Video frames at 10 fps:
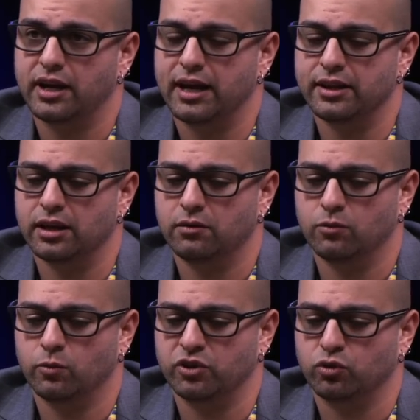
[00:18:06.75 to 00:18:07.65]
And then
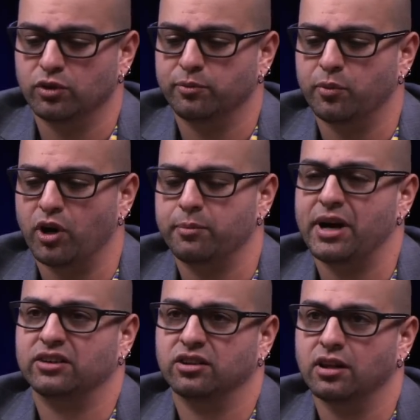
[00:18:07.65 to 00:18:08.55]
we sort of brought it
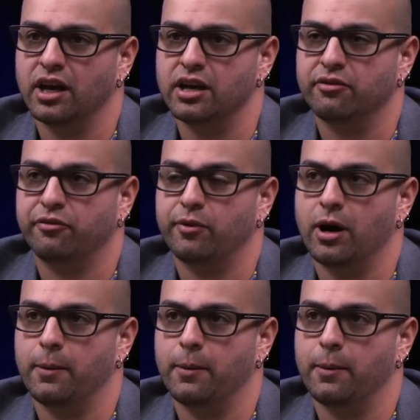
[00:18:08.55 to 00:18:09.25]
back to life.